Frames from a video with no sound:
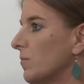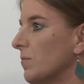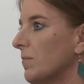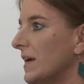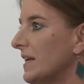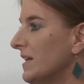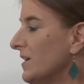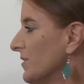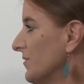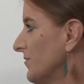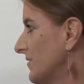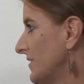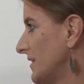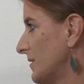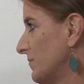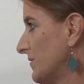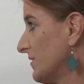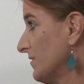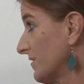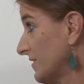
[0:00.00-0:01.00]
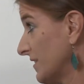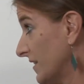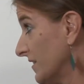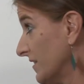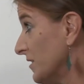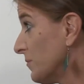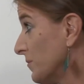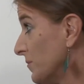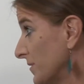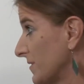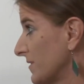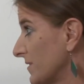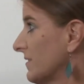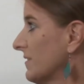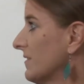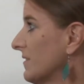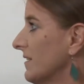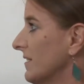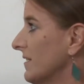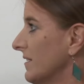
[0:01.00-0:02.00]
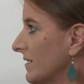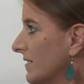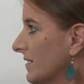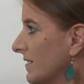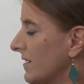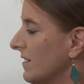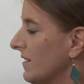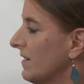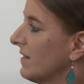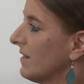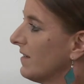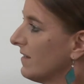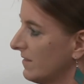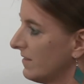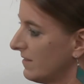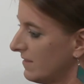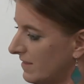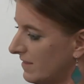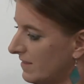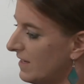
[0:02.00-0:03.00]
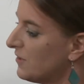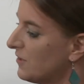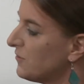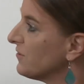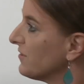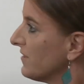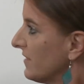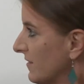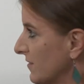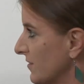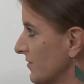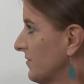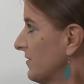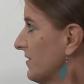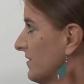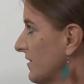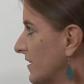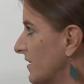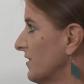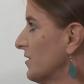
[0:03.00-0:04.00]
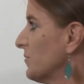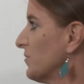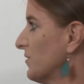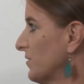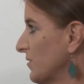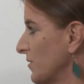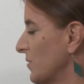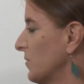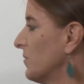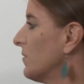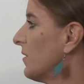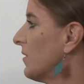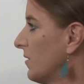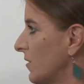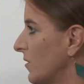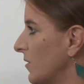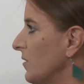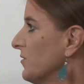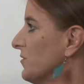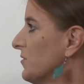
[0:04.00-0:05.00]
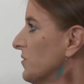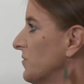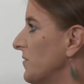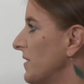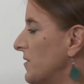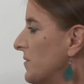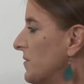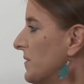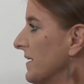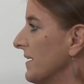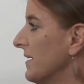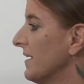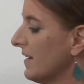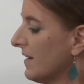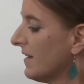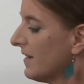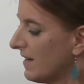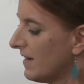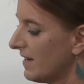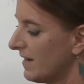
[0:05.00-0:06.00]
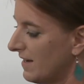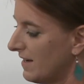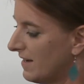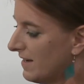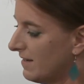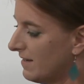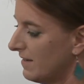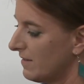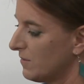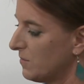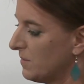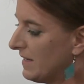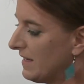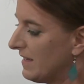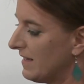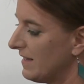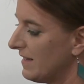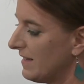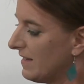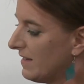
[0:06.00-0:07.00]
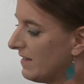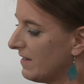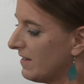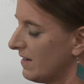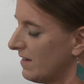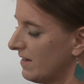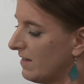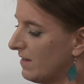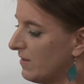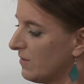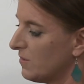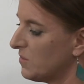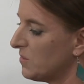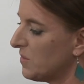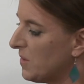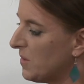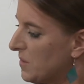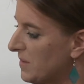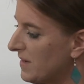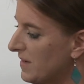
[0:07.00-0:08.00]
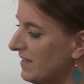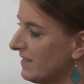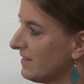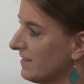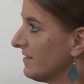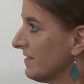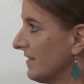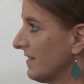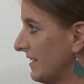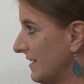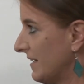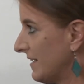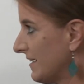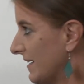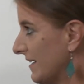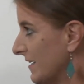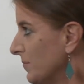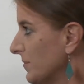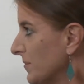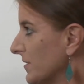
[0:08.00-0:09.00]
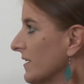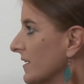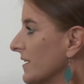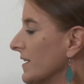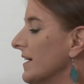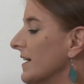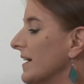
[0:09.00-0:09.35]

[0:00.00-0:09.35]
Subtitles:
Many of them are startups in the narrow sense of a startup, so also very quickly growing and scaling up.